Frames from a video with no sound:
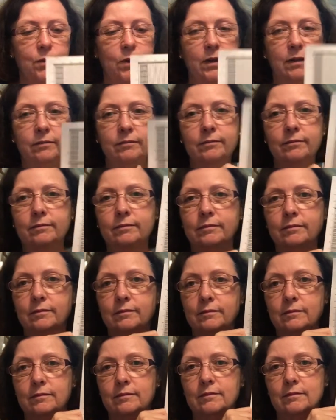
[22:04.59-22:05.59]
one.
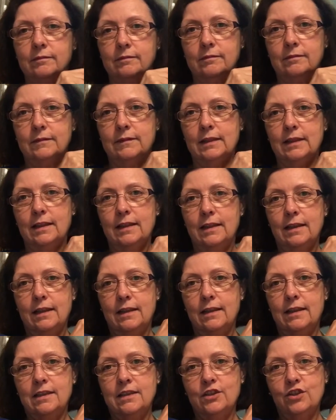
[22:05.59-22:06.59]

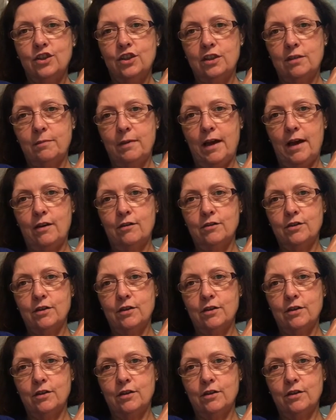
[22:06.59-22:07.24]
This is just a pattern,